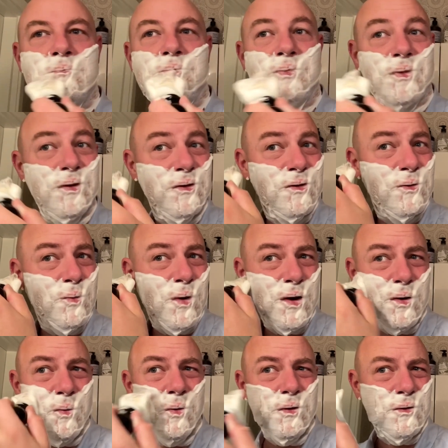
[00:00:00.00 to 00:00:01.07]
This is why I
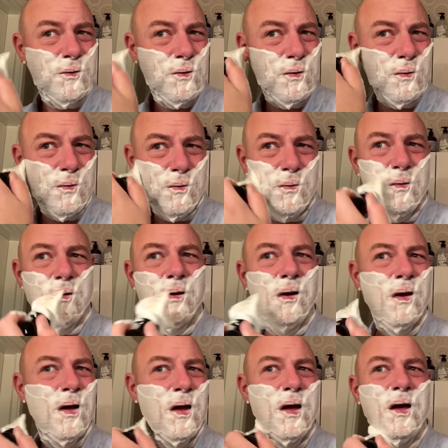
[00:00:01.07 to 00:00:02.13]
want to
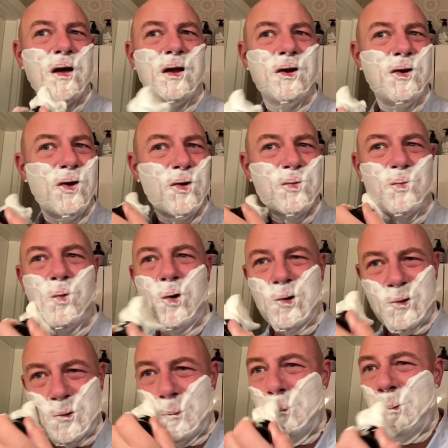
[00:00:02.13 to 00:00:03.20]
not
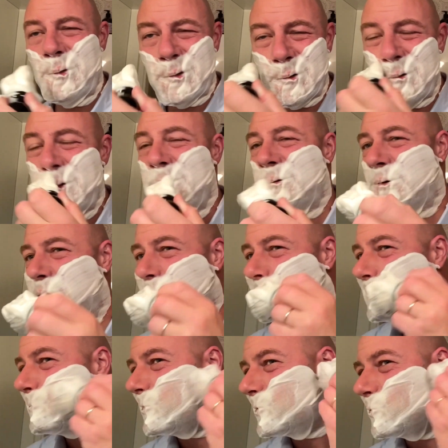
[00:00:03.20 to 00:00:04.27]
watch me do this,
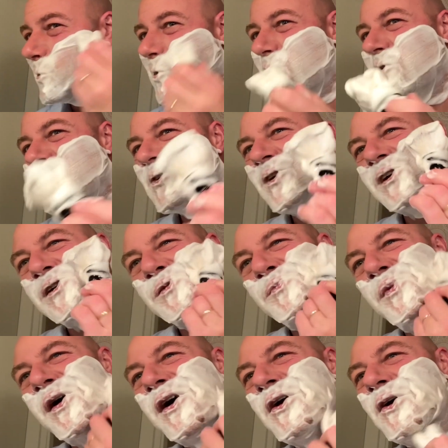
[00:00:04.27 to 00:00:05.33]
but watch Doug
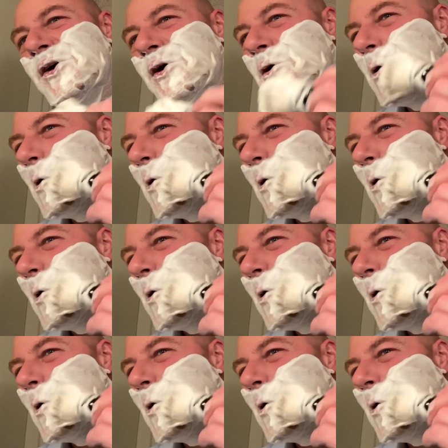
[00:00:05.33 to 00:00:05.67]
Bear